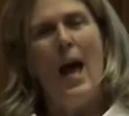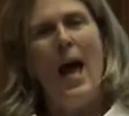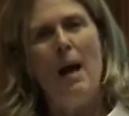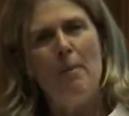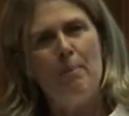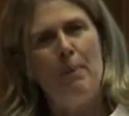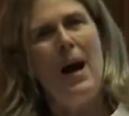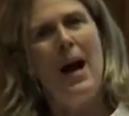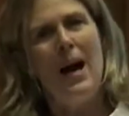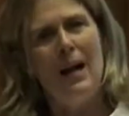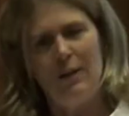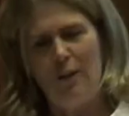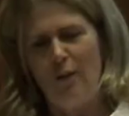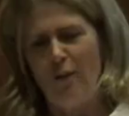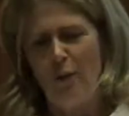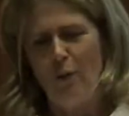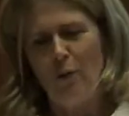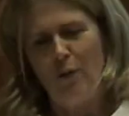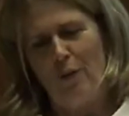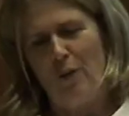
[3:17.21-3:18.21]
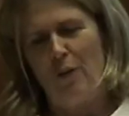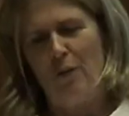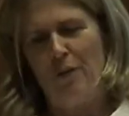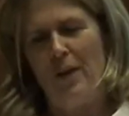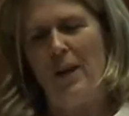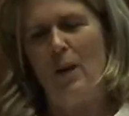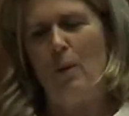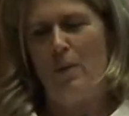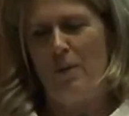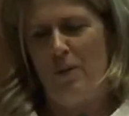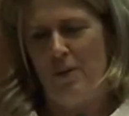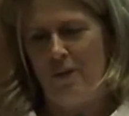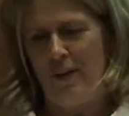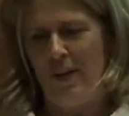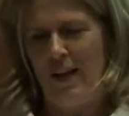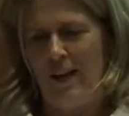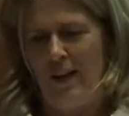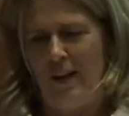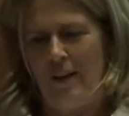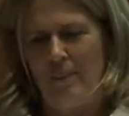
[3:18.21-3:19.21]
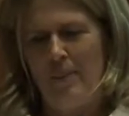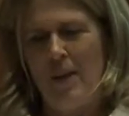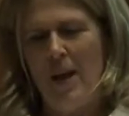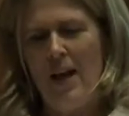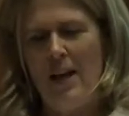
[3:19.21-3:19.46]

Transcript: Our partners also think with the thinker,